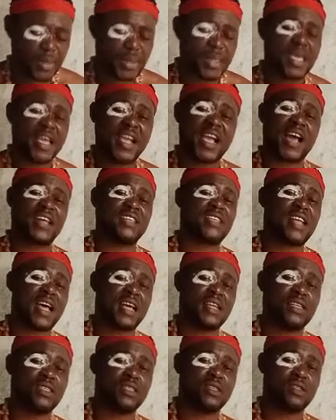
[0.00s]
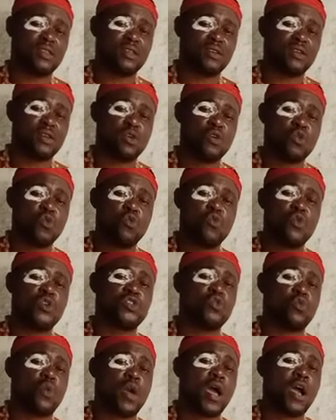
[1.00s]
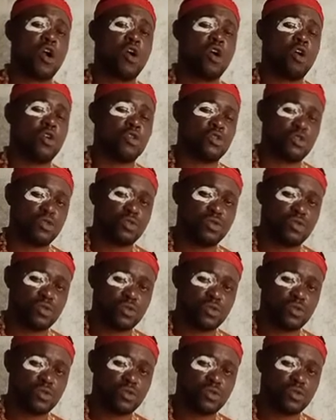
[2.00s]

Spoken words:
they gathered which were God